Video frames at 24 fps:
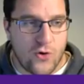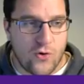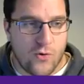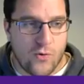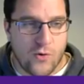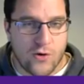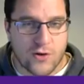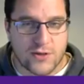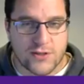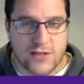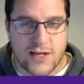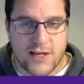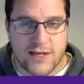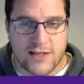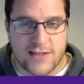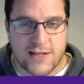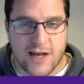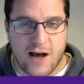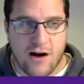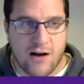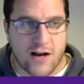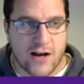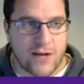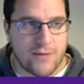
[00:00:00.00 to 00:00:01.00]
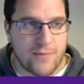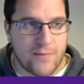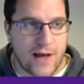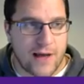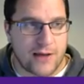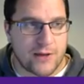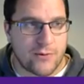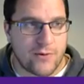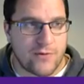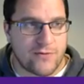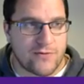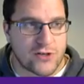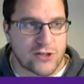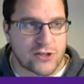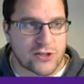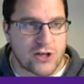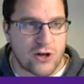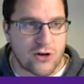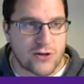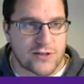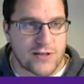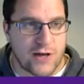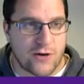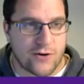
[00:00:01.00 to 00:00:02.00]
was the target man that we've just
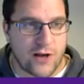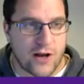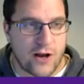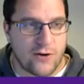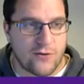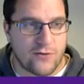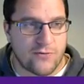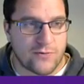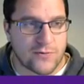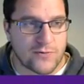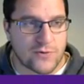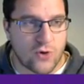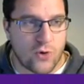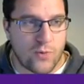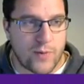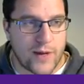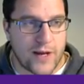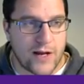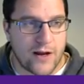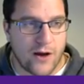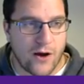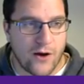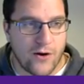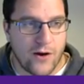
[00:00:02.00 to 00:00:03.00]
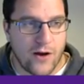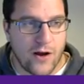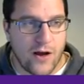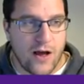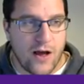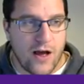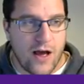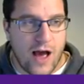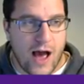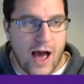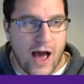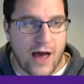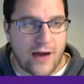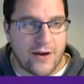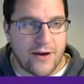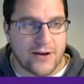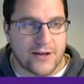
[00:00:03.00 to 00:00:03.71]
looked at on loan from Torpedo, and